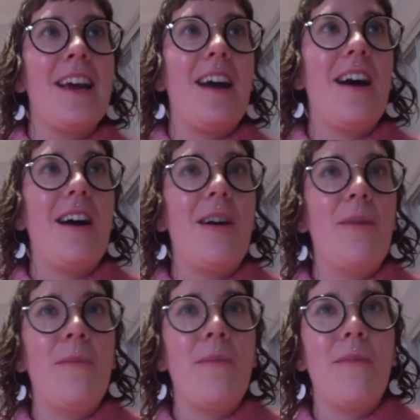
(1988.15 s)

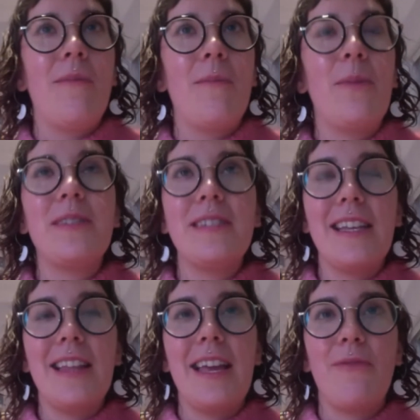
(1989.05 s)

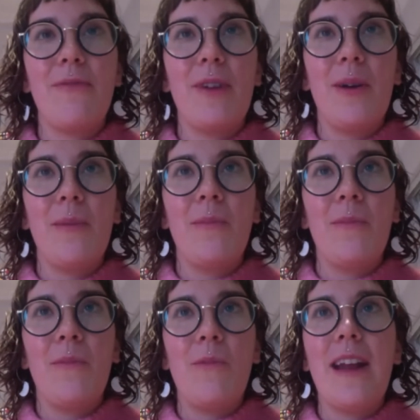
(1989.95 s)
Personally, like
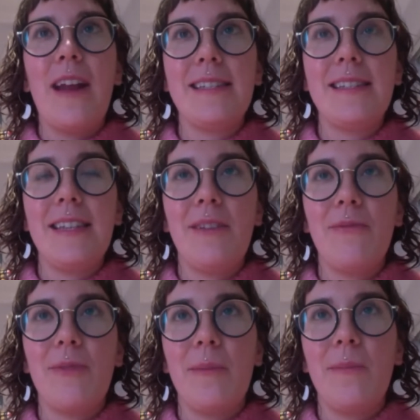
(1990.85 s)
from what I
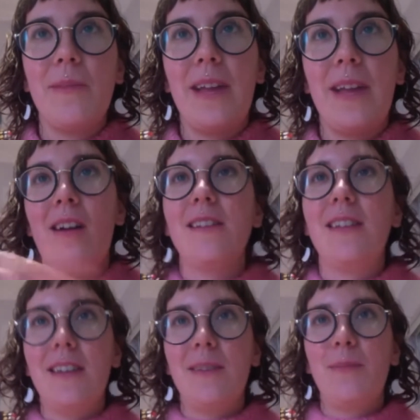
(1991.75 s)
see from like on
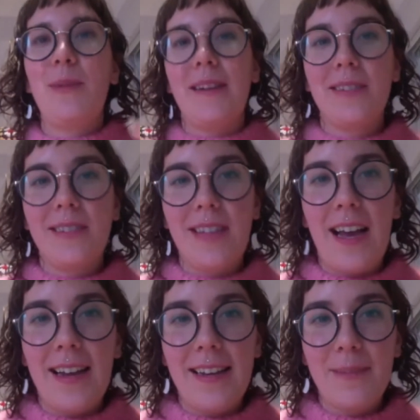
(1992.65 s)
the player
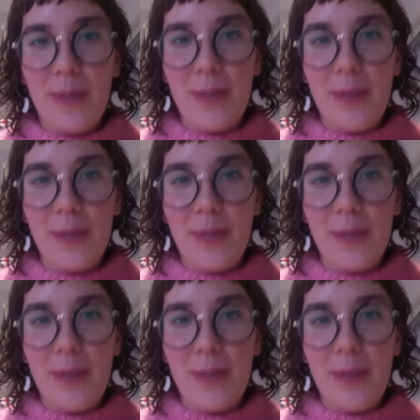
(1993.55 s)
side,